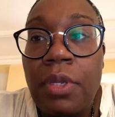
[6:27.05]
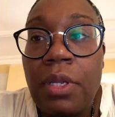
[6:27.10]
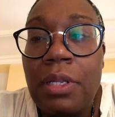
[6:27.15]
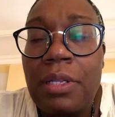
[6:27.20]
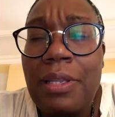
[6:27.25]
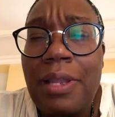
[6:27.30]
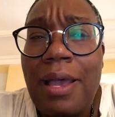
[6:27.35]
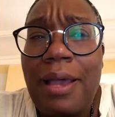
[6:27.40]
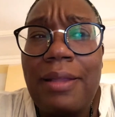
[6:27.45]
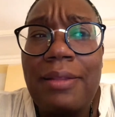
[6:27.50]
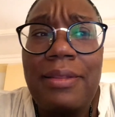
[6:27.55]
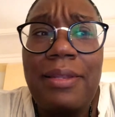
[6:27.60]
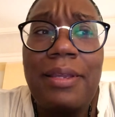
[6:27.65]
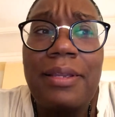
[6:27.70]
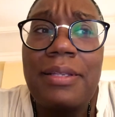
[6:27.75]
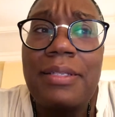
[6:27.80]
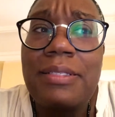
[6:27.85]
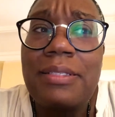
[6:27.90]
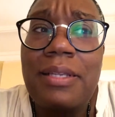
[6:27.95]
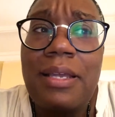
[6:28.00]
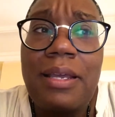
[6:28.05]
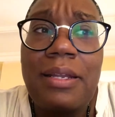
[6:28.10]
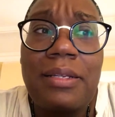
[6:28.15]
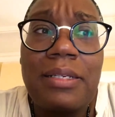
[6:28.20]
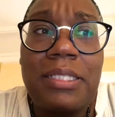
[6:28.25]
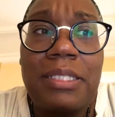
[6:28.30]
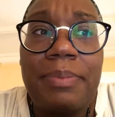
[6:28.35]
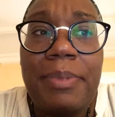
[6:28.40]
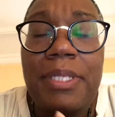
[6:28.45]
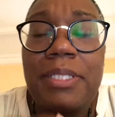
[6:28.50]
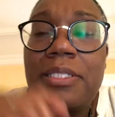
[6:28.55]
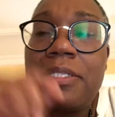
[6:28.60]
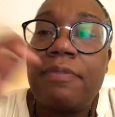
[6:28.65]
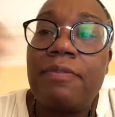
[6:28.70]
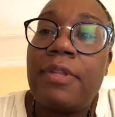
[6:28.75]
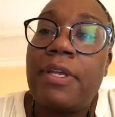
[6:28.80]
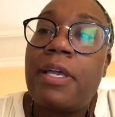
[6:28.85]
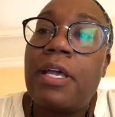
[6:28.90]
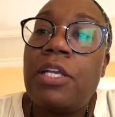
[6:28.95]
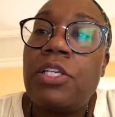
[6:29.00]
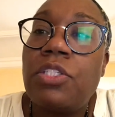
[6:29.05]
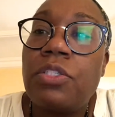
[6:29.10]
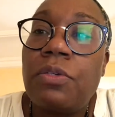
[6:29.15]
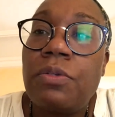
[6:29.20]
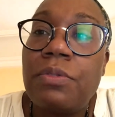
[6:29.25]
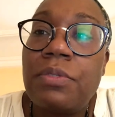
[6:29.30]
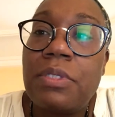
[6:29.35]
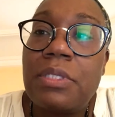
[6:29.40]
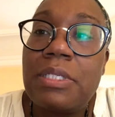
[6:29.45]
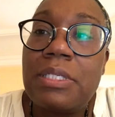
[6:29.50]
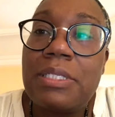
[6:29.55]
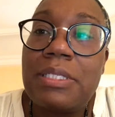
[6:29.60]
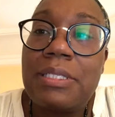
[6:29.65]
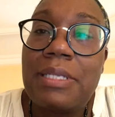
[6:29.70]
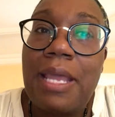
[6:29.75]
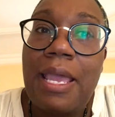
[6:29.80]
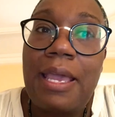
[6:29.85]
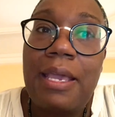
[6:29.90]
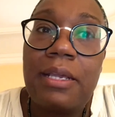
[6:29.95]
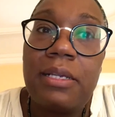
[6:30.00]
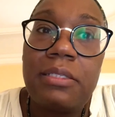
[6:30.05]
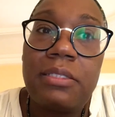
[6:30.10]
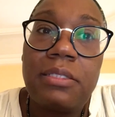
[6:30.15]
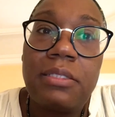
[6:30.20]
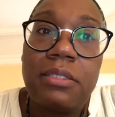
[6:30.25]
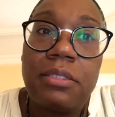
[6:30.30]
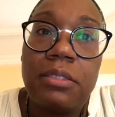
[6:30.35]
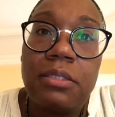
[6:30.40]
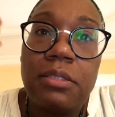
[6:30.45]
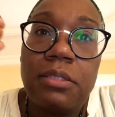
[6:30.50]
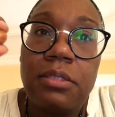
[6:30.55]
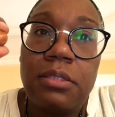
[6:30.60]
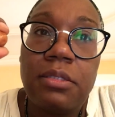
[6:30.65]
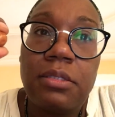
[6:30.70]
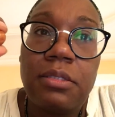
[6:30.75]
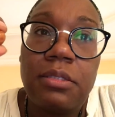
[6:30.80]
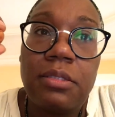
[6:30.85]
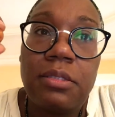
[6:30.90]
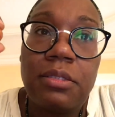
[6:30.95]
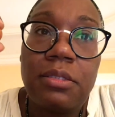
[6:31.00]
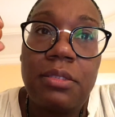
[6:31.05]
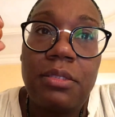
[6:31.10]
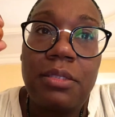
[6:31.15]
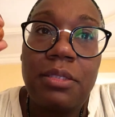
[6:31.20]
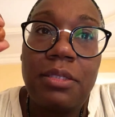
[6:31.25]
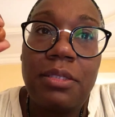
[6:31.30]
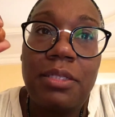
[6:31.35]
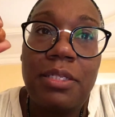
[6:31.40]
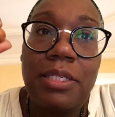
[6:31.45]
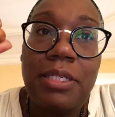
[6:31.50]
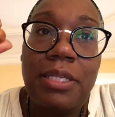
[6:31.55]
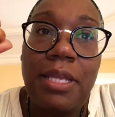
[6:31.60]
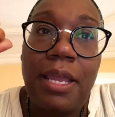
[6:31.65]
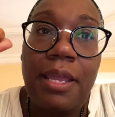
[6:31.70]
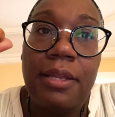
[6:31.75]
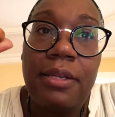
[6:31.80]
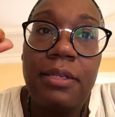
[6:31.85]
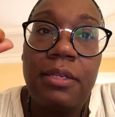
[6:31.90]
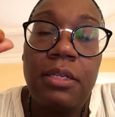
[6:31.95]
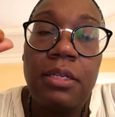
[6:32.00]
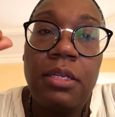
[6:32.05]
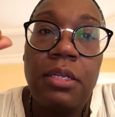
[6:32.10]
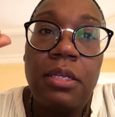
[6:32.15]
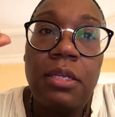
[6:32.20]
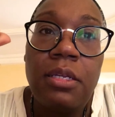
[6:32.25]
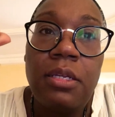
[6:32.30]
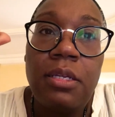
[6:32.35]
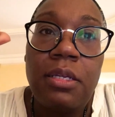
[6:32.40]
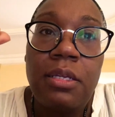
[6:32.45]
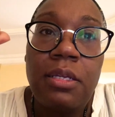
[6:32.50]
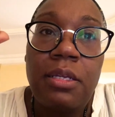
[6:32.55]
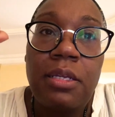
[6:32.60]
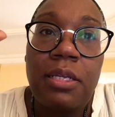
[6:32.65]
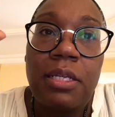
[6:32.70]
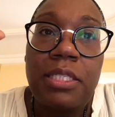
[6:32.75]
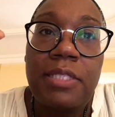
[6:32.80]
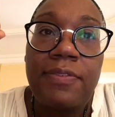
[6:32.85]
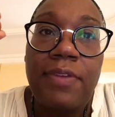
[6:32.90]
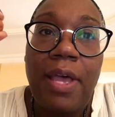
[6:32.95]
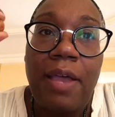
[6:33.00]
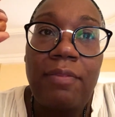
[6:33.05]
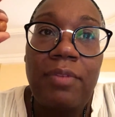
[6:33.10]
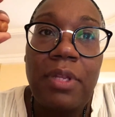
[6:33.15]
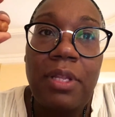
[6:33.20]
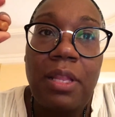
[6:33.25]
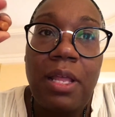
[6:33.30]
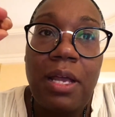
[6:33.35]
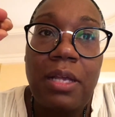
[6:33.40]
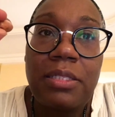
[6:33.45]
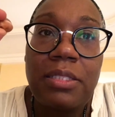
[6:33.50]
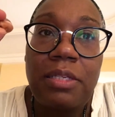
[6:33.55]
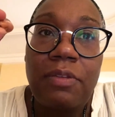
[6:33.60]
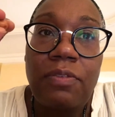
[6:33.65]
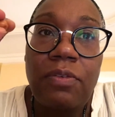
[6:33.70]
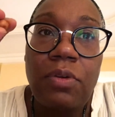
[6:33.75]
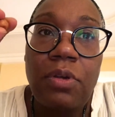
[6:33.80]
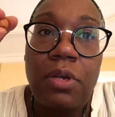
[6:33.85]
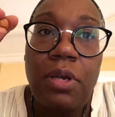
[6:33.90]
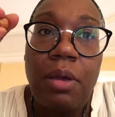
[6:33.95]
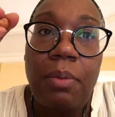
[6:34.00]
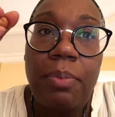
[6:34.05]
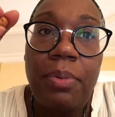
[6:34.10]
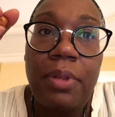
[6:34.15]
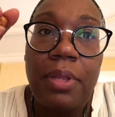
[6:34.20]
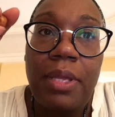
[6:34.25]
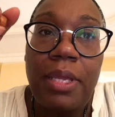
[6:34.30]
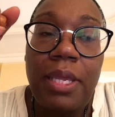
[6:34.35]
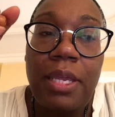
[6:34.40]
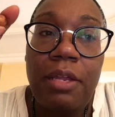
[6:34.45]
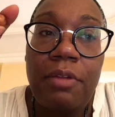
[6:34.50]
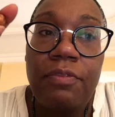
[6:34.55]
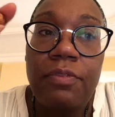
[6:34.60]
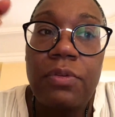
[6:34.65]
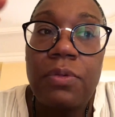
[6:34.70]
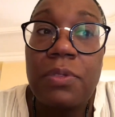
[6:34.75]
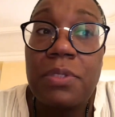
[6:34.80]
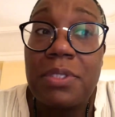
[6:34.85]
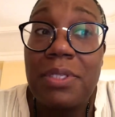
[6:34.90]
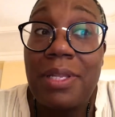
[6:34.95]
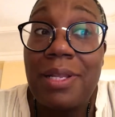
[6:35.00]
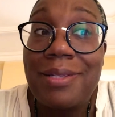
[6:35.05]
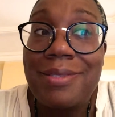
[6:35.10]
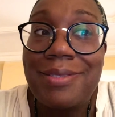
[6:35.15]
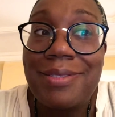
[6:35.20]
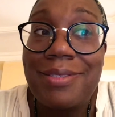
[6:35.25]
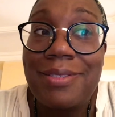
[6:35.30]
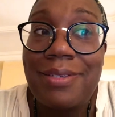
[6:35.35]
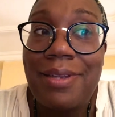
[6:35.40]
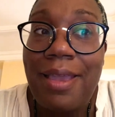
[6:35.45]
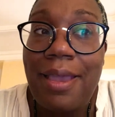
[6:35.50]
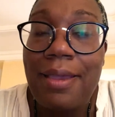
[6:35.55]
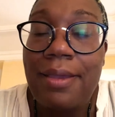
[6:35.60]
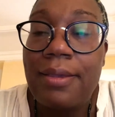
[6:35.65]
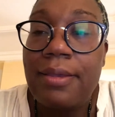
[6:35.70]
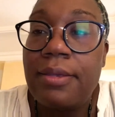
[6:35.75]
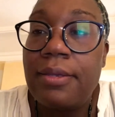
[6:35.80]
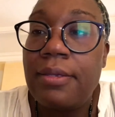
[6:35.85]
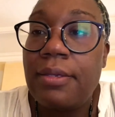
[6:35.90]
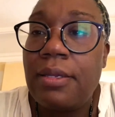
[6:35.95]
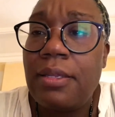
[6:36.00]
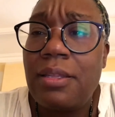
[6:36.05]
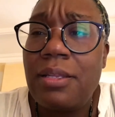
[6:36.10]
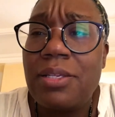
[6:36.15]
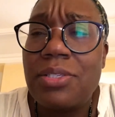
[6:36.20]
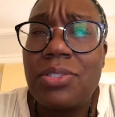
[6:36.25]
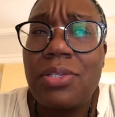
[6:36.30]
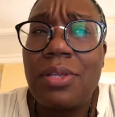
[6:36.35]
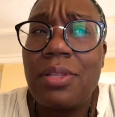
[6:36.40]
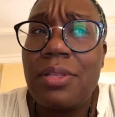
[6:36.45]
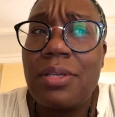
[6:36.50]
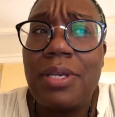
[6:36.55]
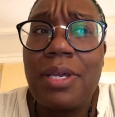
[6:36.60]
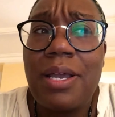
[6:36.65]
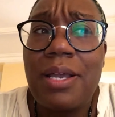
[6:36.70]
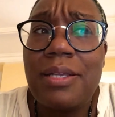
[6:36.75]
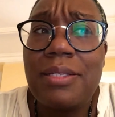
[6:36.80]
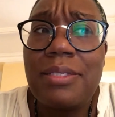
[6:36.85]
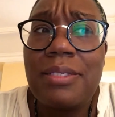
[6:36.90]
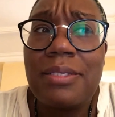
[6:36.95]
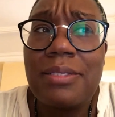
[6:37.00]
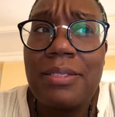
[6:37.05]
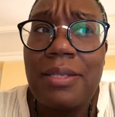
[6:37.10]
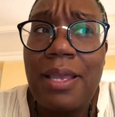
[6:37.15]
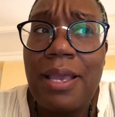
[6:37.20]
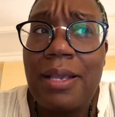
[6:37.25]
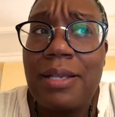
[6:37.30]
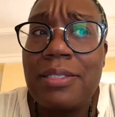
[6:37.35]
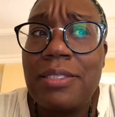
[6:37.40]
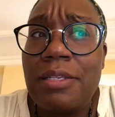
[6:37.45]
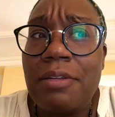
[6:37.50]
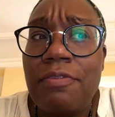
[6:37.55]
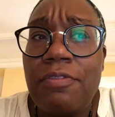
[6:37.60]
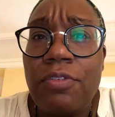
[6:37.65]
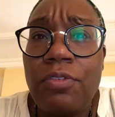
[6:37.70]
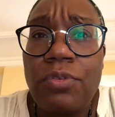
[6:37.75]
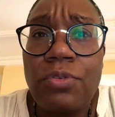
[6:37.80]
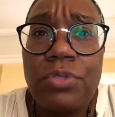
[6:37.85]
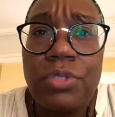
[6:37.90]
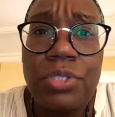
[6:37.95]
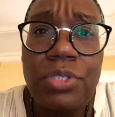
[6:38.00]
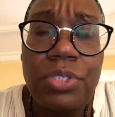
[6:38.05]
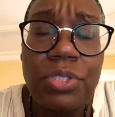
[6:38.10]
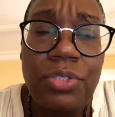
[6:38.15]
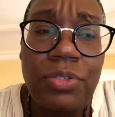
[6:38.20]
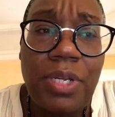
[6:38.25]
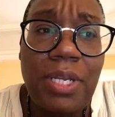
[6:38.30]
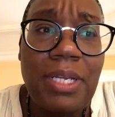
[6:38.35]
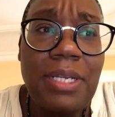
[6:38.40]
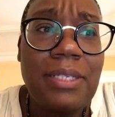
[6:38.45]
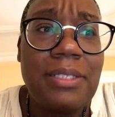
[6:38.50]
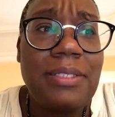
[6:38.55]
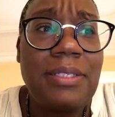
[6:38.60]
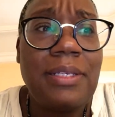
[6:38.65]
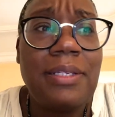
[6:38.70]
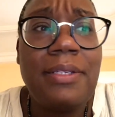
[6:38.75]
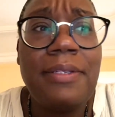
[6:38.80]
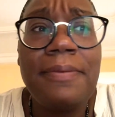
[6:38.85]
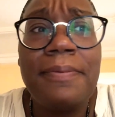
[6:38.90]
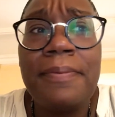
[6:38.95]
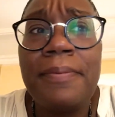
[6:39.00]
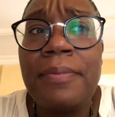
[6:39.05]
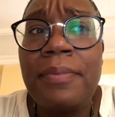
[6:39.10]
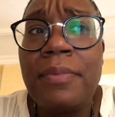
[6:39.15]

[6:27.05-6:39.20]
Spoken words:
It's not expensive. Like I showed you the snacks, the den. It's $5 for a couple of handfuls, and that's a snack. And there's other kinds of snacks and frozen drinks and